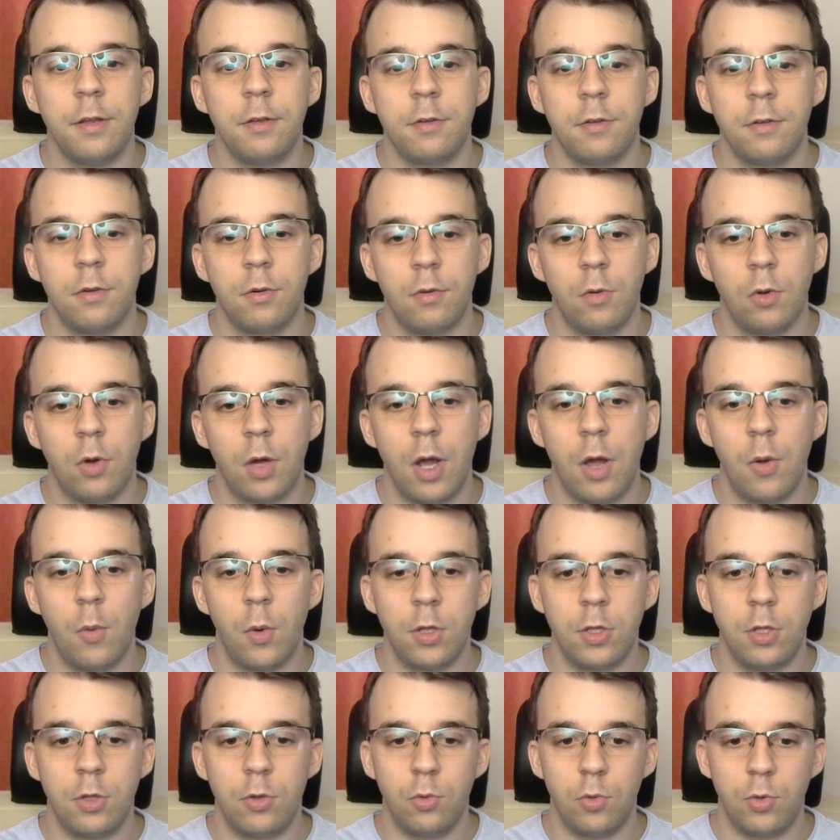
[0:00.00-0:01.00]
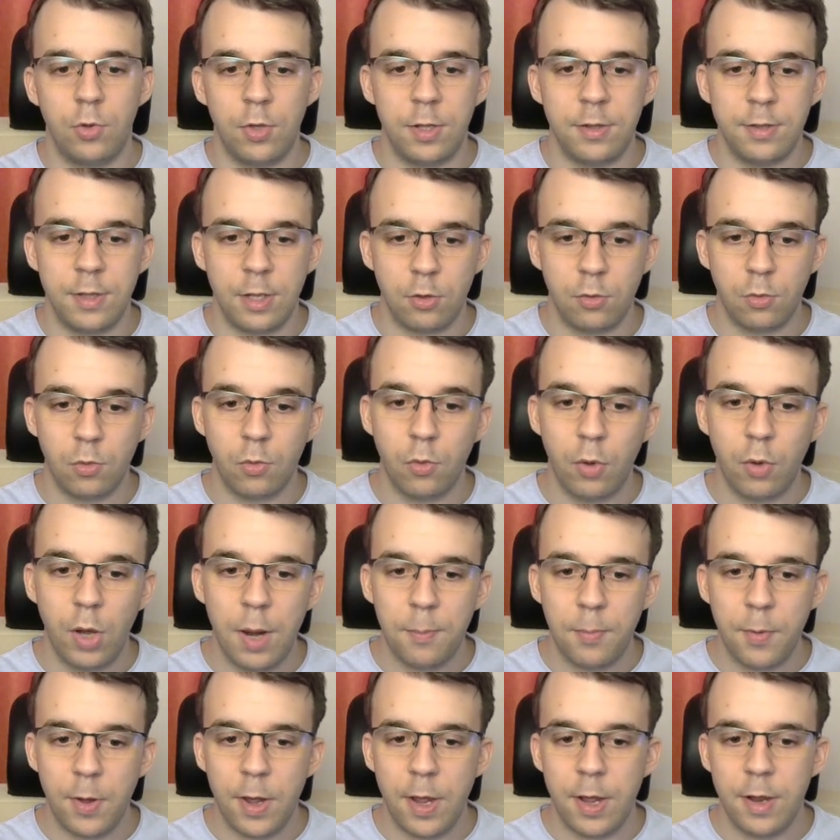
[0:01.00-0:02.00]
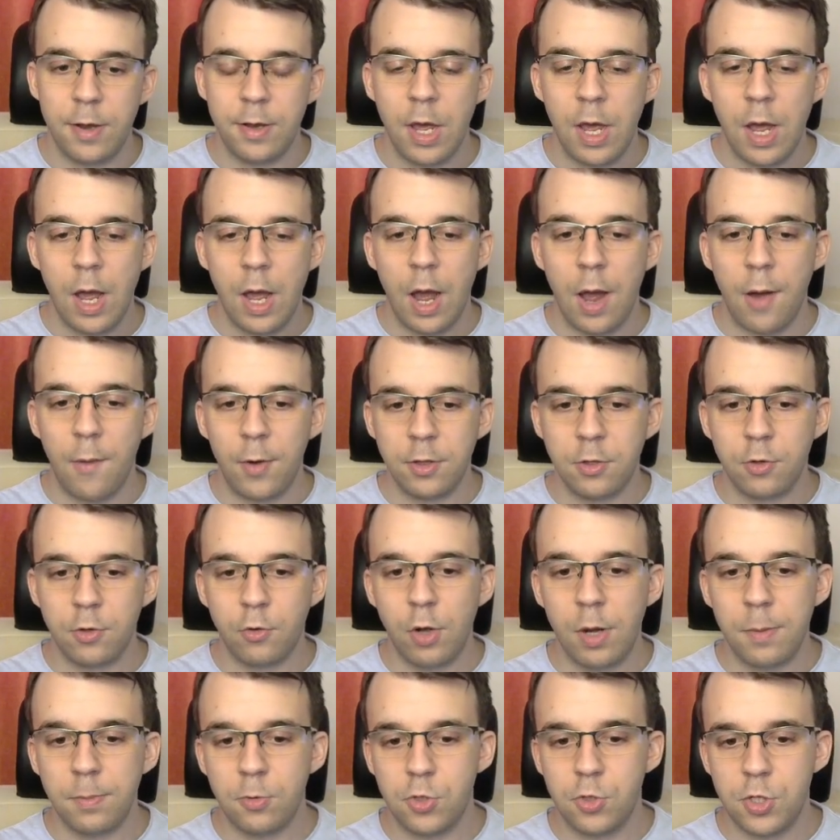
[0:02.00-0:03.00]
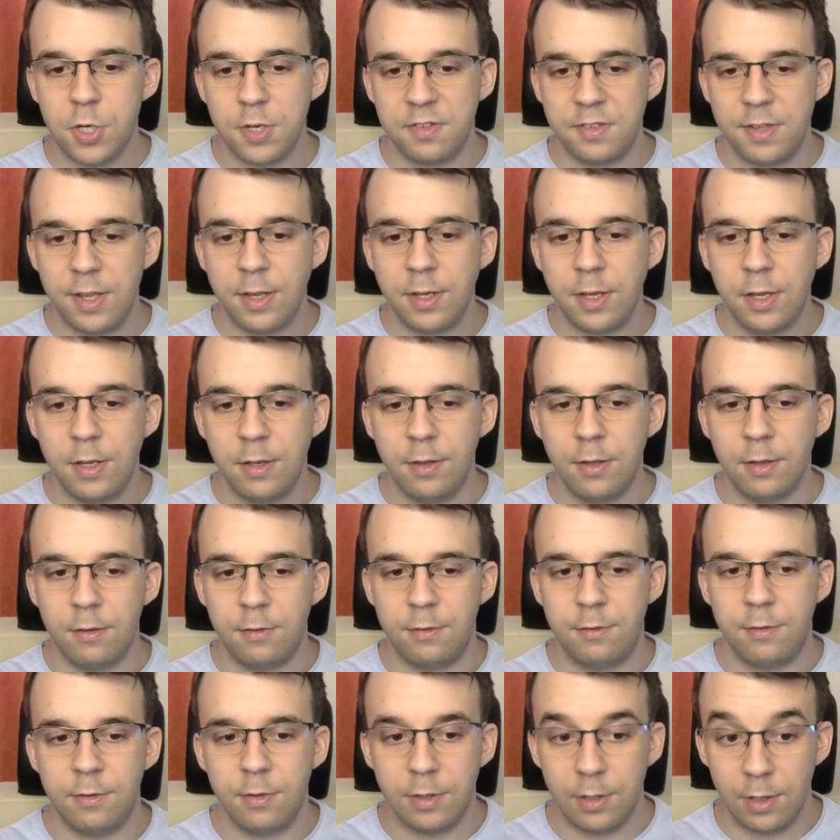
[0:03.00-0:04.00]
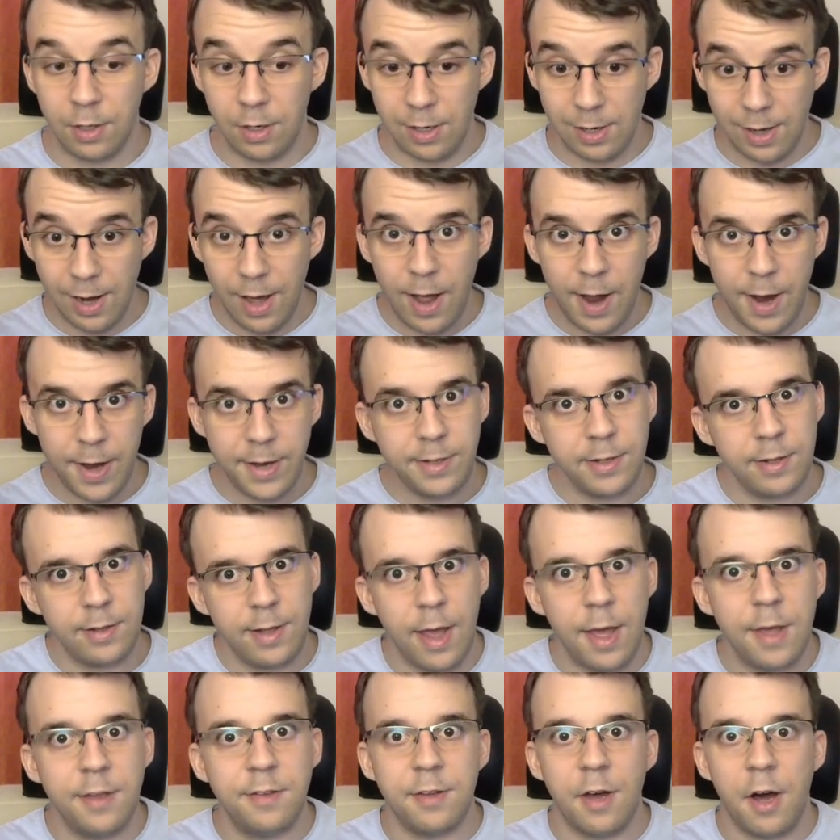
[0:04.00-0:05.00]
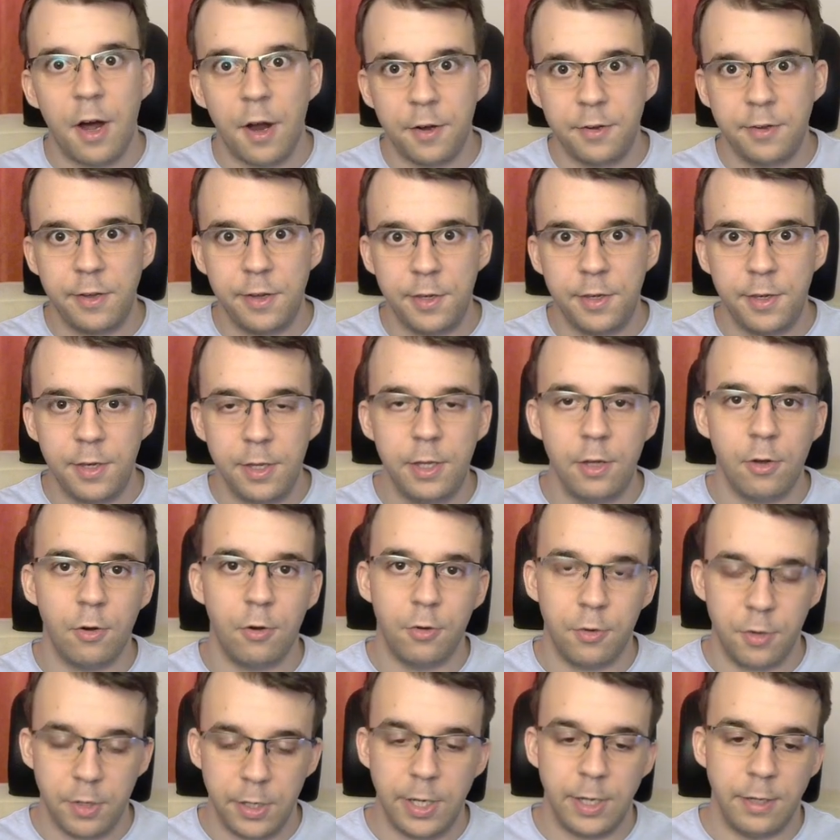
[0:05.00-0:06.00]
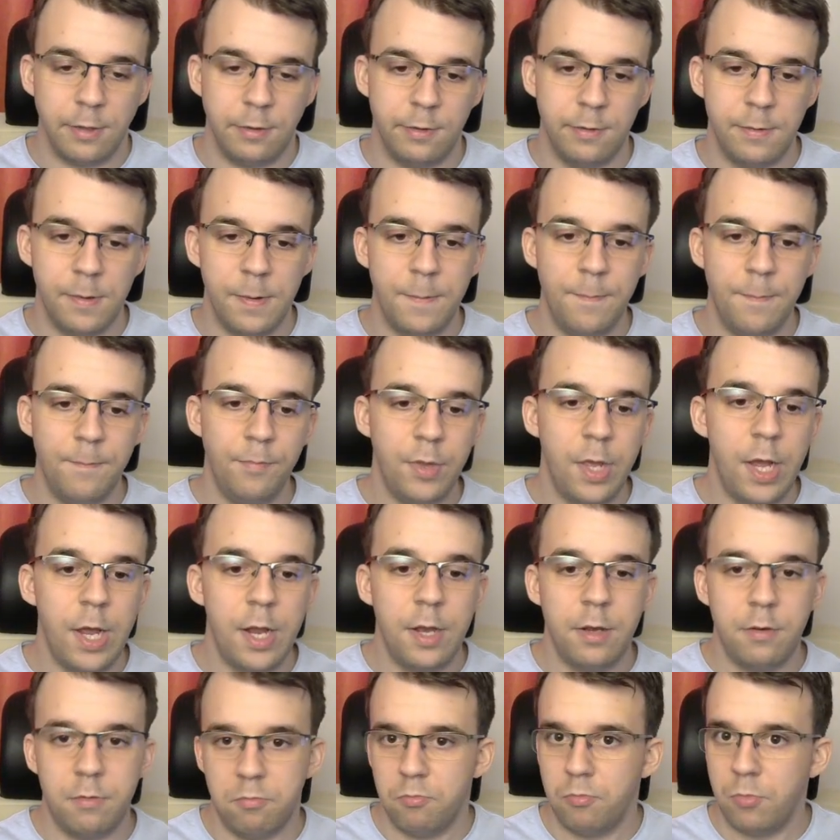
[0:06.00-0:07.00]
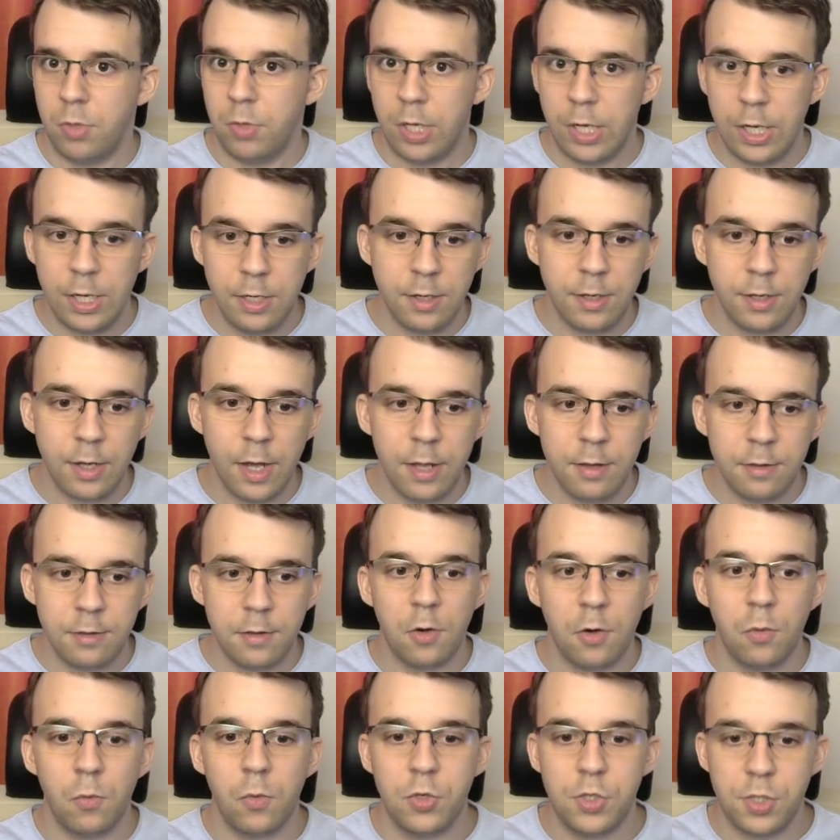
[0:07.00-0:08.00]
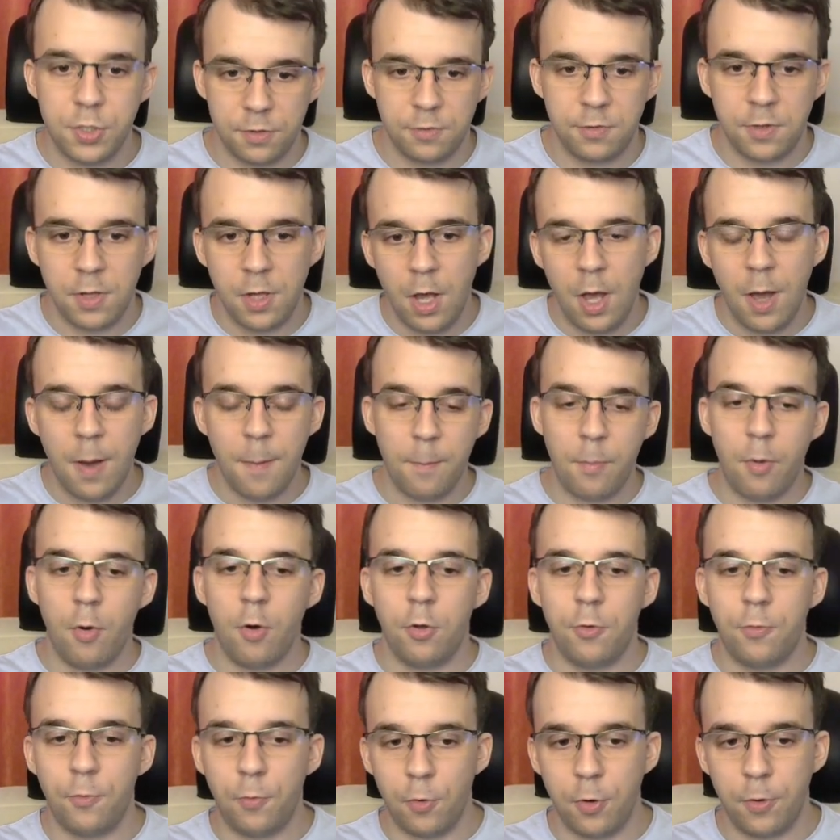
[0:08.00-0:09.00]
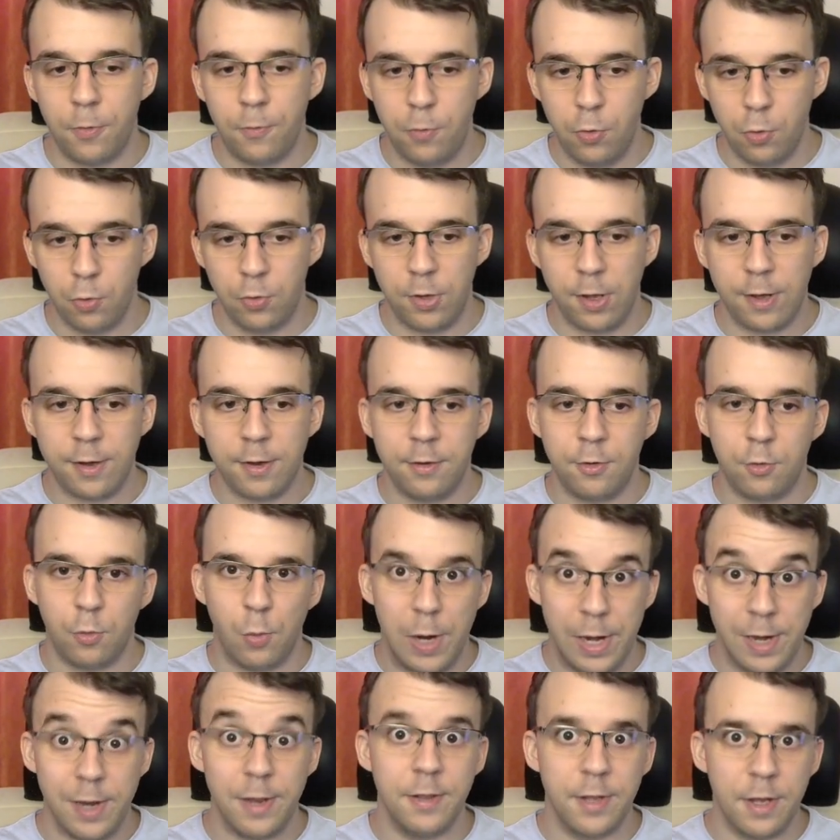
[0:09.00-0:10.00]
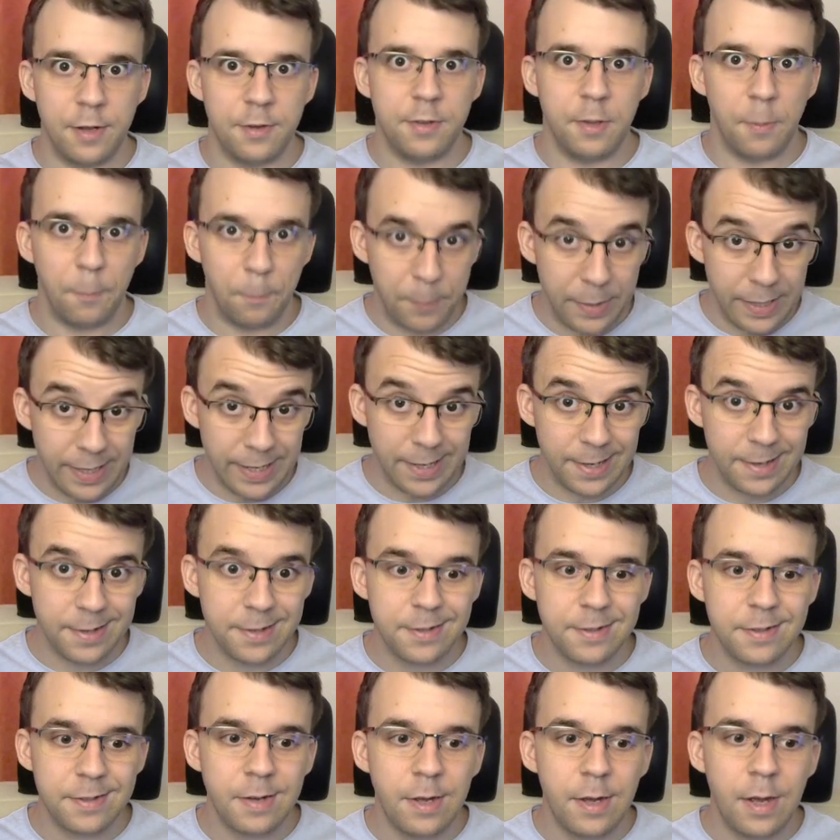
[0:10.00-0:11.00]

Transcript: So I wanted to send that to grep and I want grep to just take in this the line that has RTT on it. And hitting enter would just pause for a few seconds while it does the pings